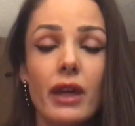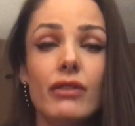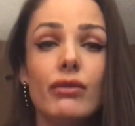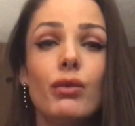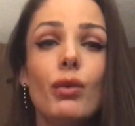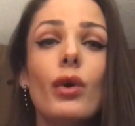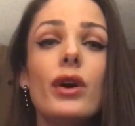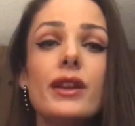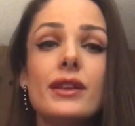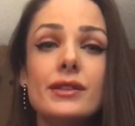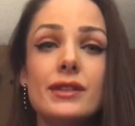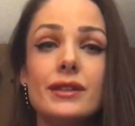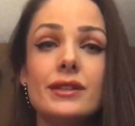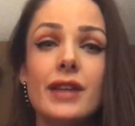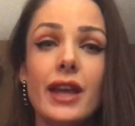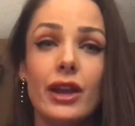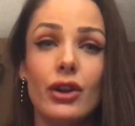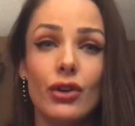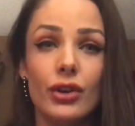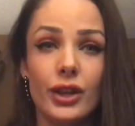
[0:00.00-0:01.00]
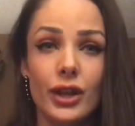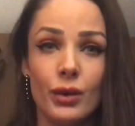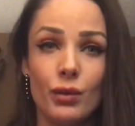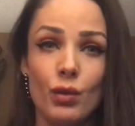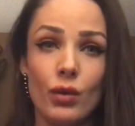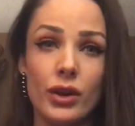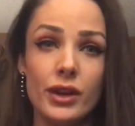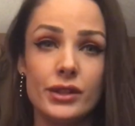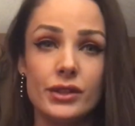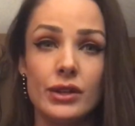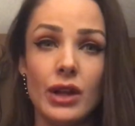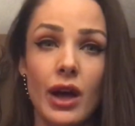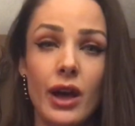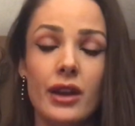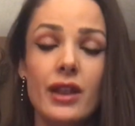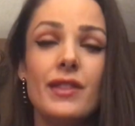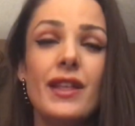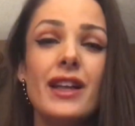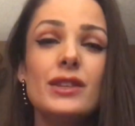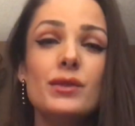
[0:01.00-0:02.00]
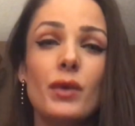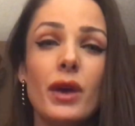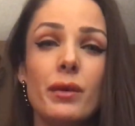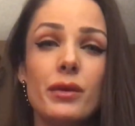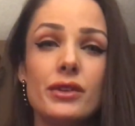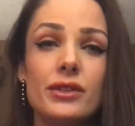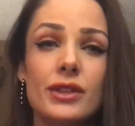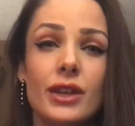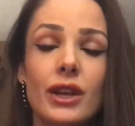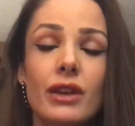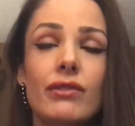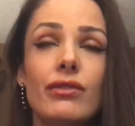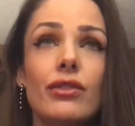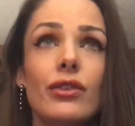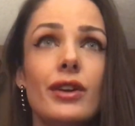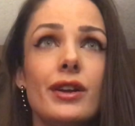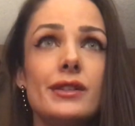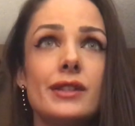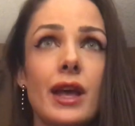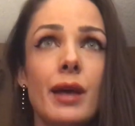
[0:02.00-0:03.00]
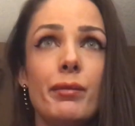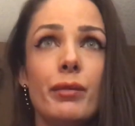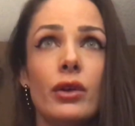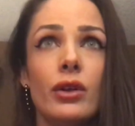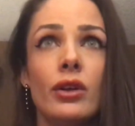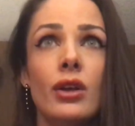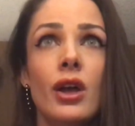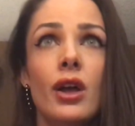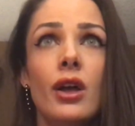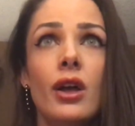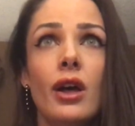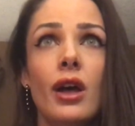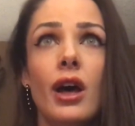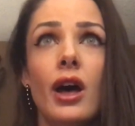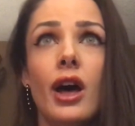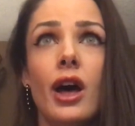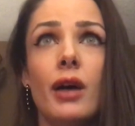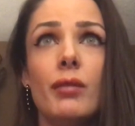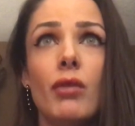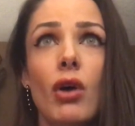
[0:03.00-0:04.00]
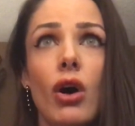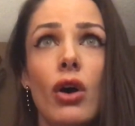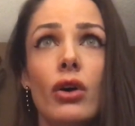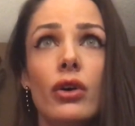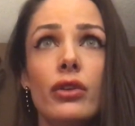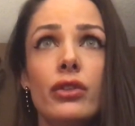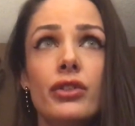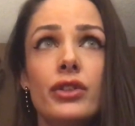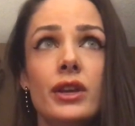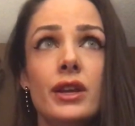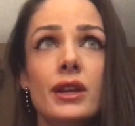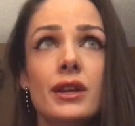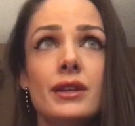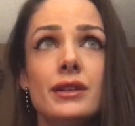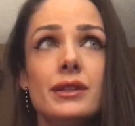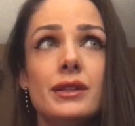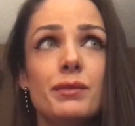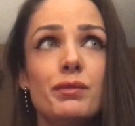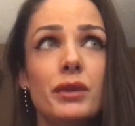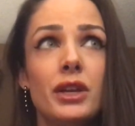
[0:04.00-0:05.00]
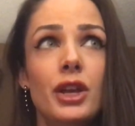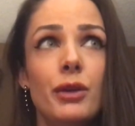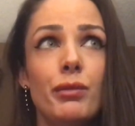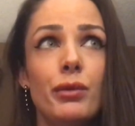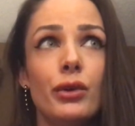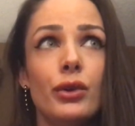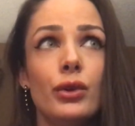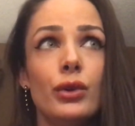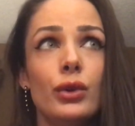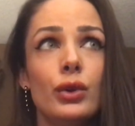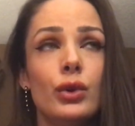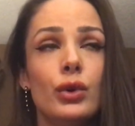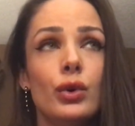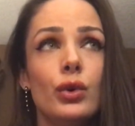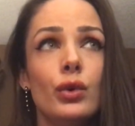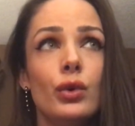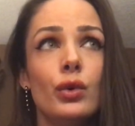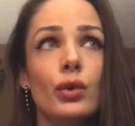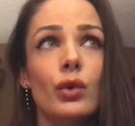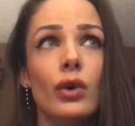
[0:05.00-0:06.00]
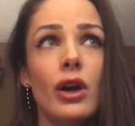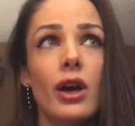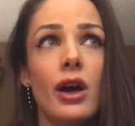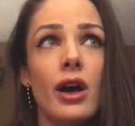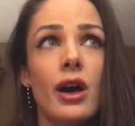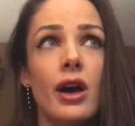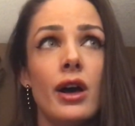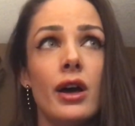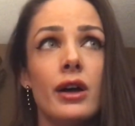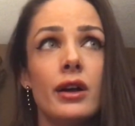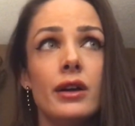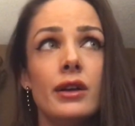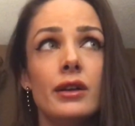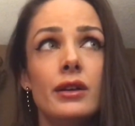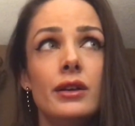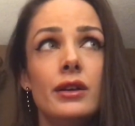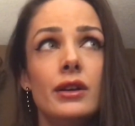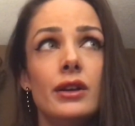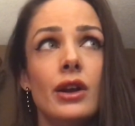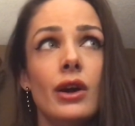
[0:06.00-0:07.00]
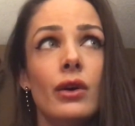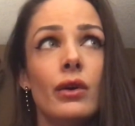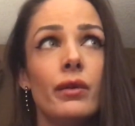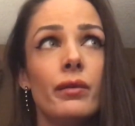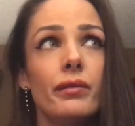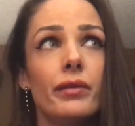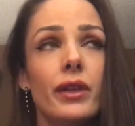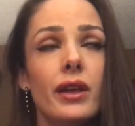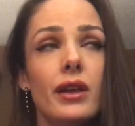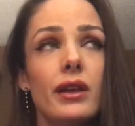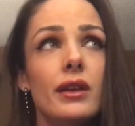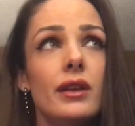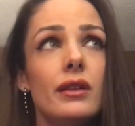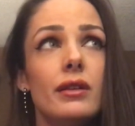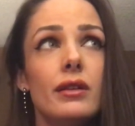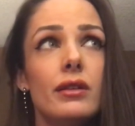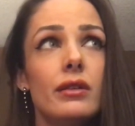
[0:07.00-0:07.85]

what is integrity and what is not. And that's why we're seeing, for example, um, all these people who, uh, you know, uh, uh,